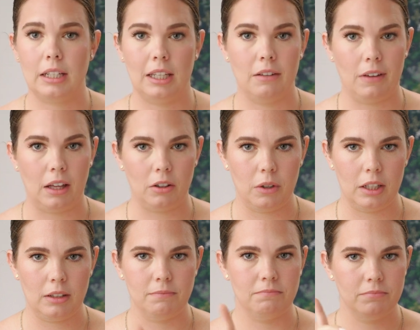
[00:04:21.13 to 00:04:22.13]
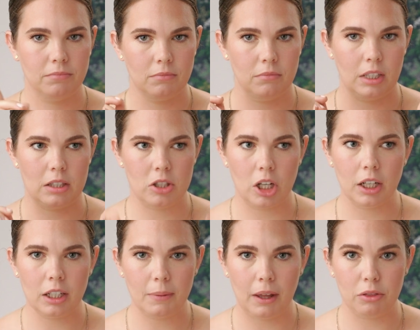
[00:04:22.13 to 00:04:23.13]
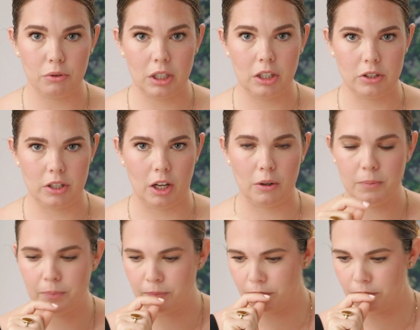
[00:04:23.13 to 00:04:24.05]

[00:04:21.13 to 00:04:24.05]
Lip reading: to get evaluated? It started about 3 years ago.